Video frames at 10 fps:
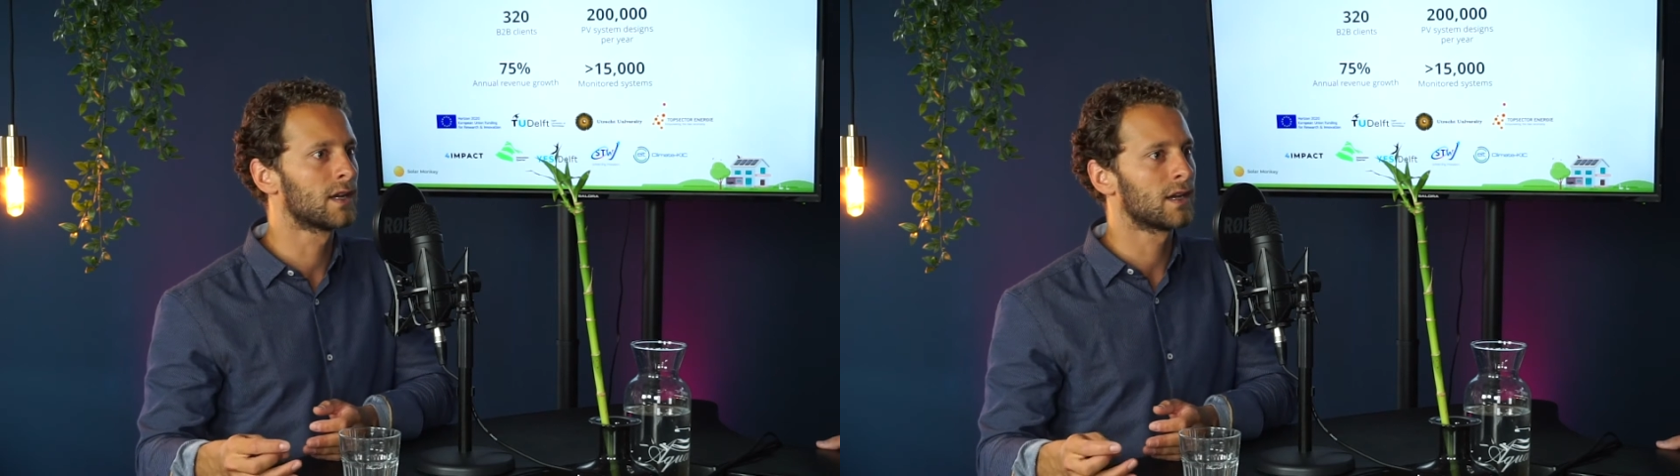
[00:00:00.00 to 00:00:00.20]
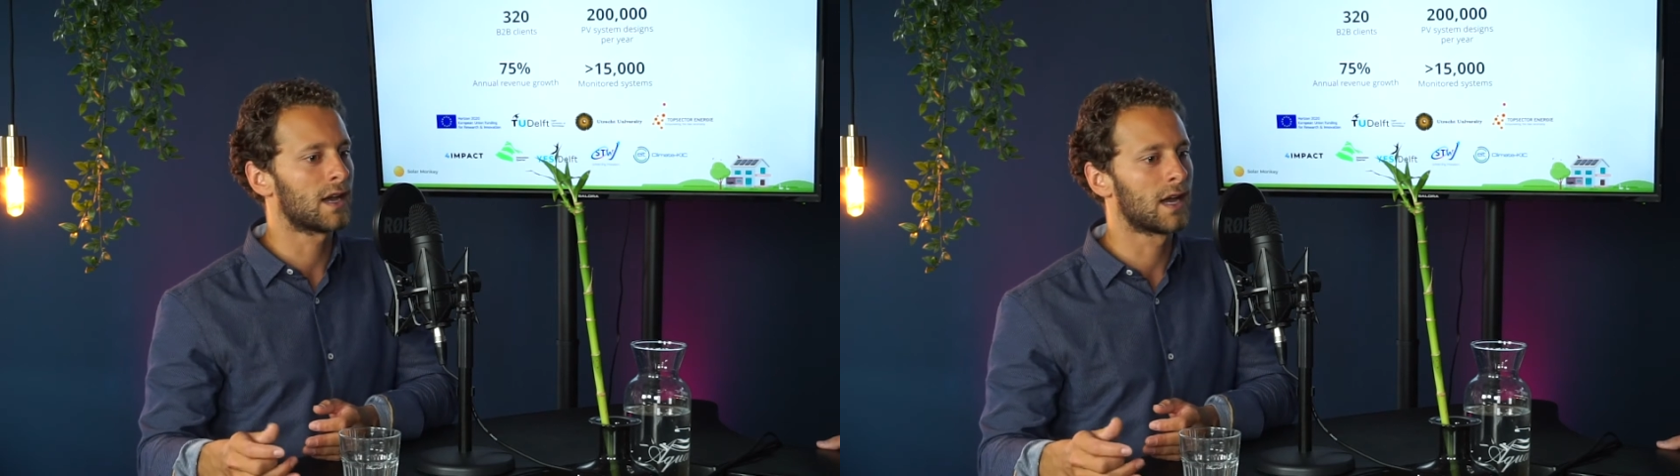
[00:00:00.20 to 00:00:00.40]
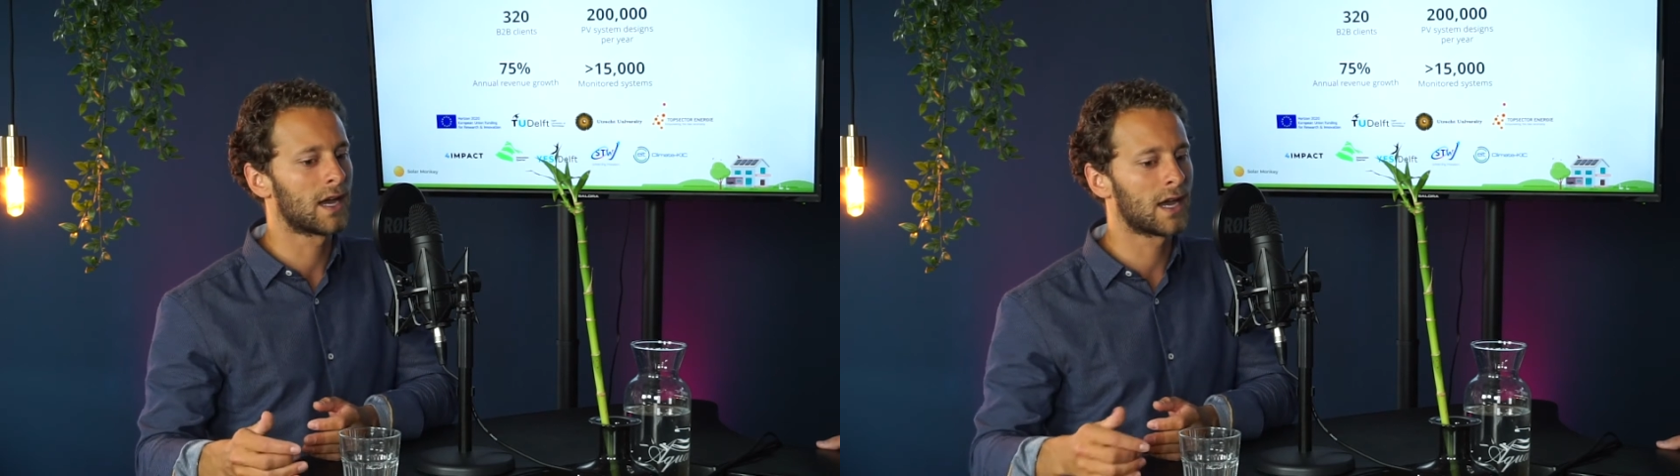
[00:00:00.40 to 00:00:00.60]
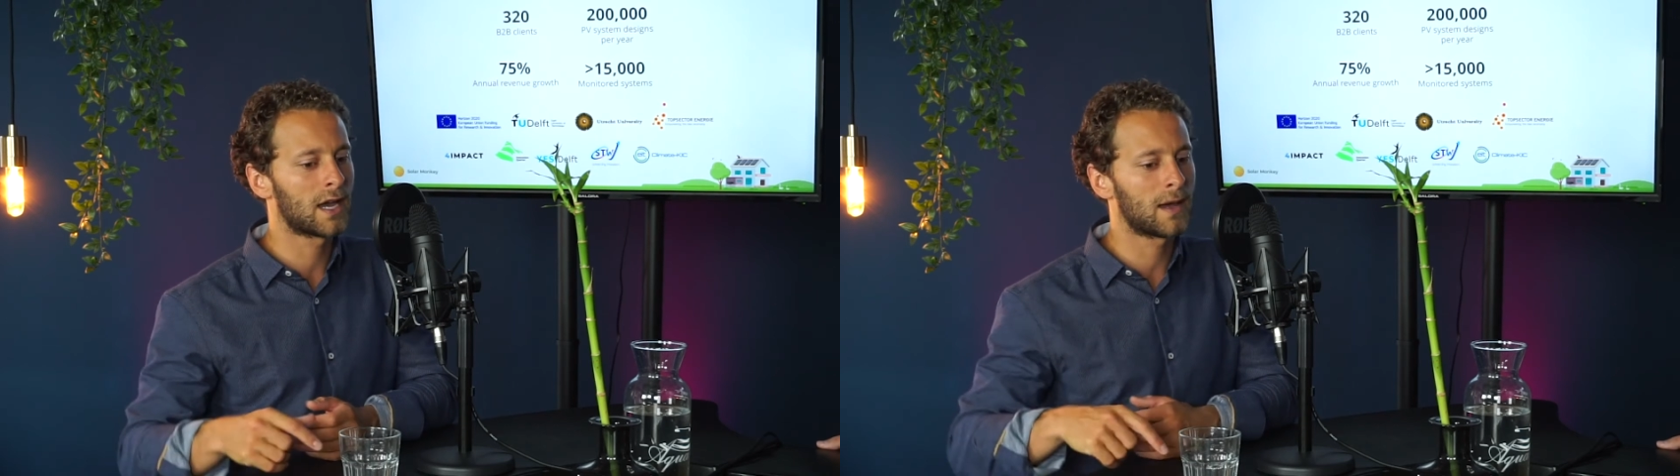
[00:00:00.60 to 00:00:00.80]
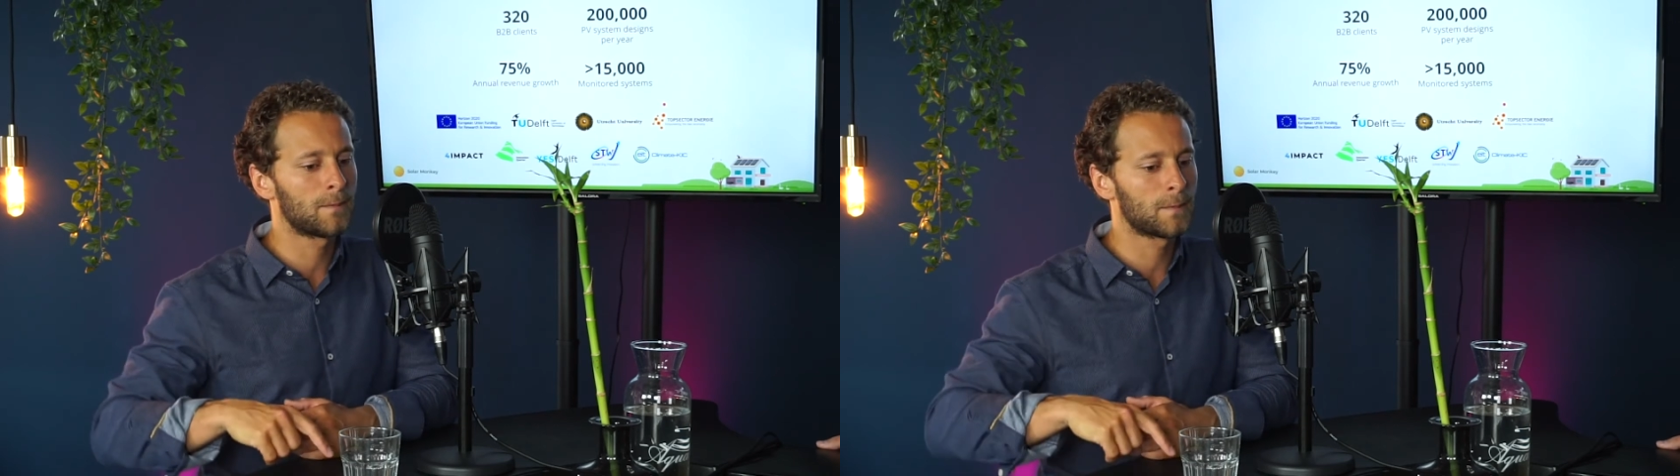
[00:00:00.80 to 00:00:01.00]

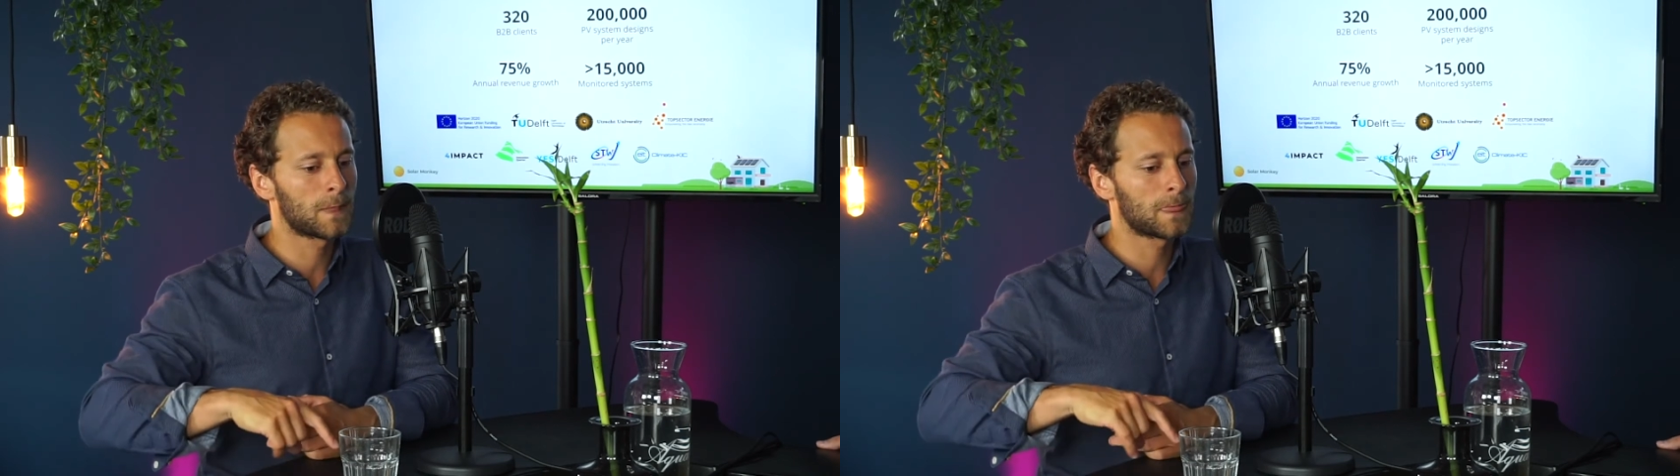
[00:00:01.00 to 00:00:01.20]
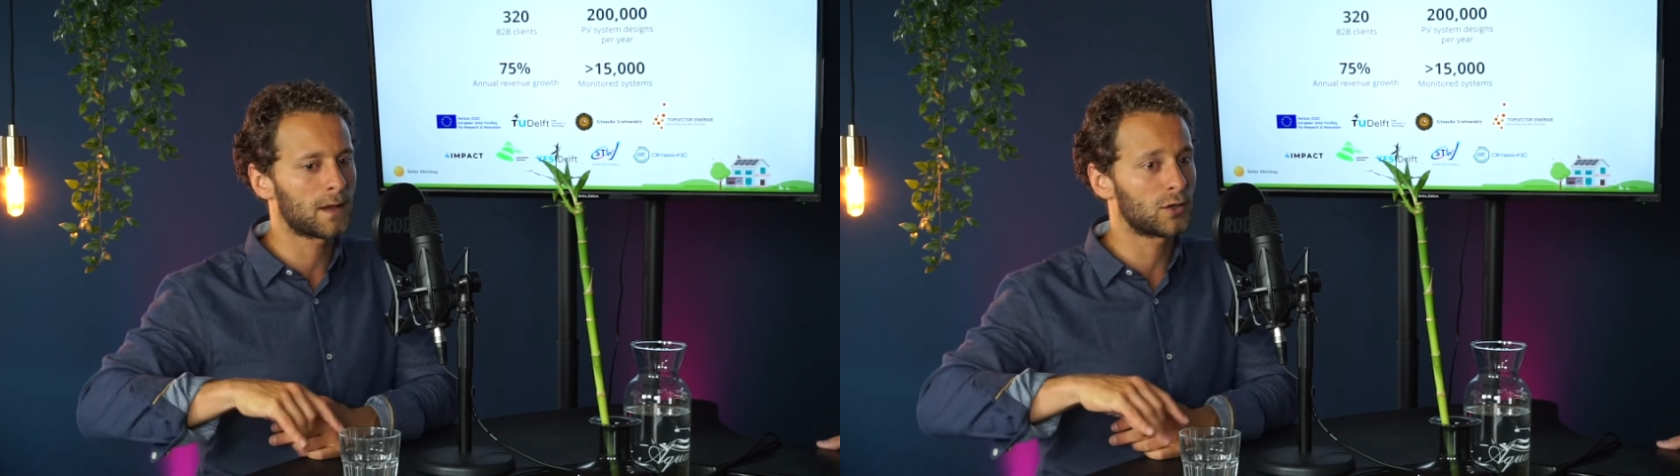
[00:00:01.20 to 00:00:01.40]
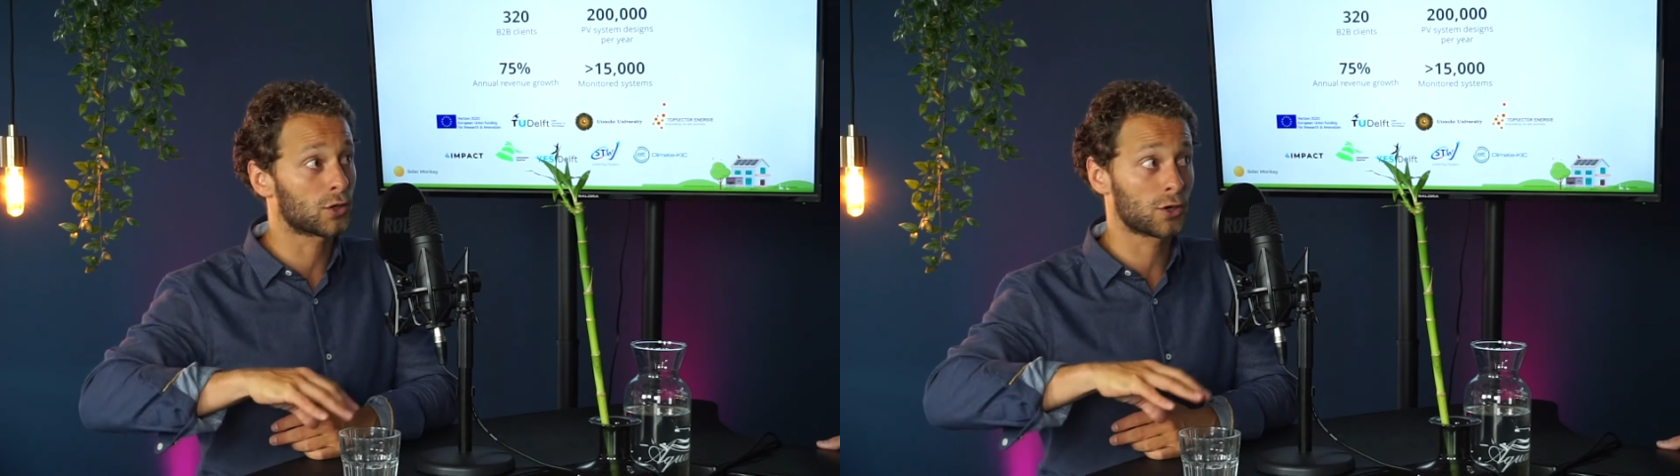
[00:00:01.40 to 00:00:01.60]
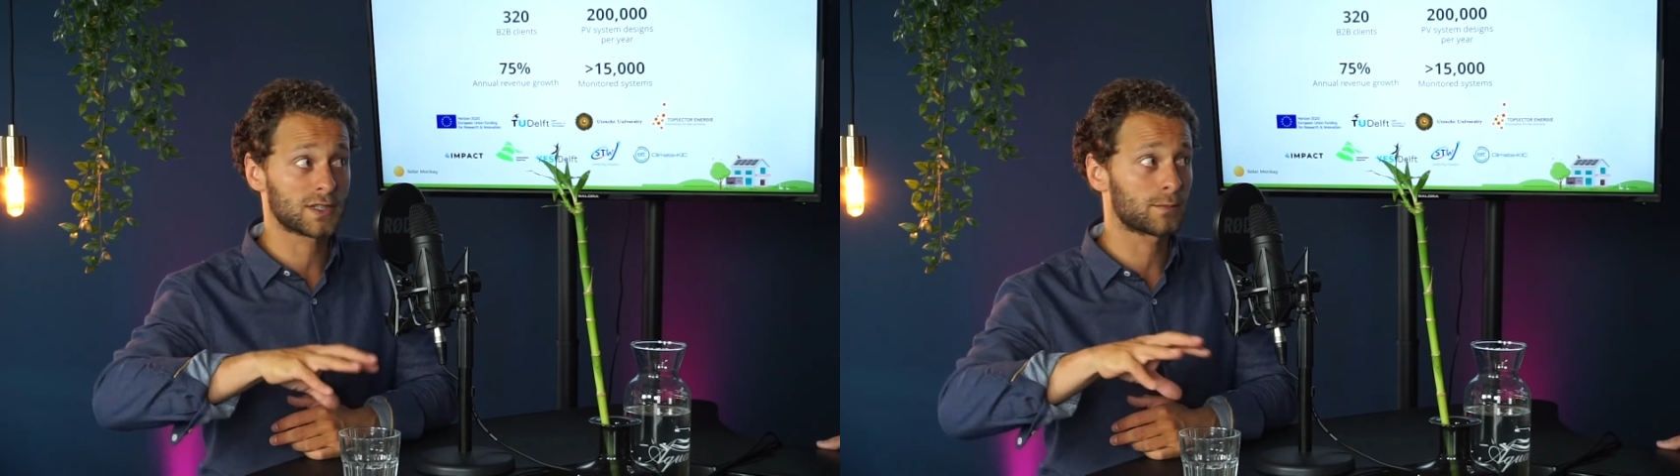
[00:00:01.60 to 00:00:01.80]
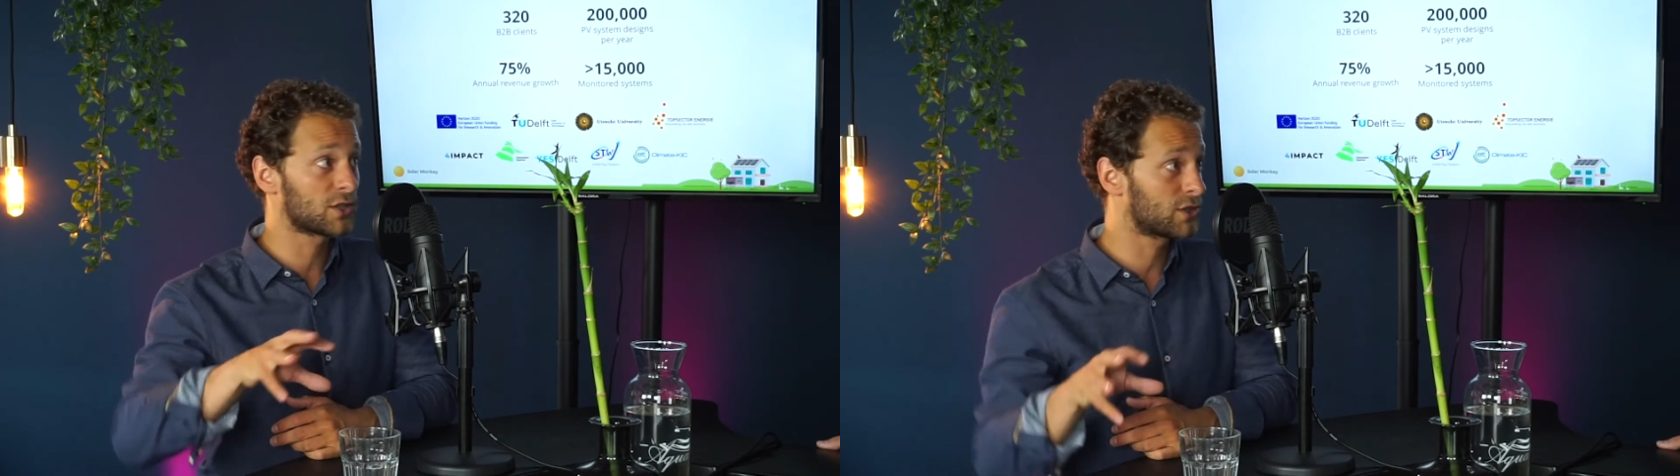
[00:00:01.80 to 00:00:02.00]
your
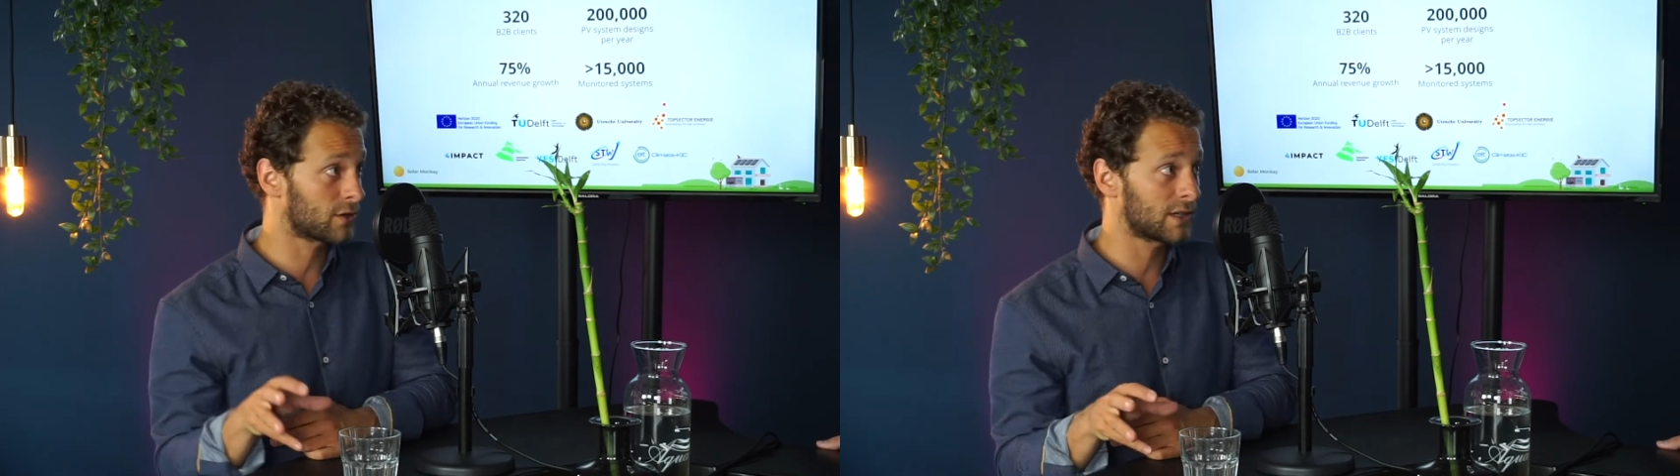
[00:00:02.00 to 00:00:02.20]
customer journey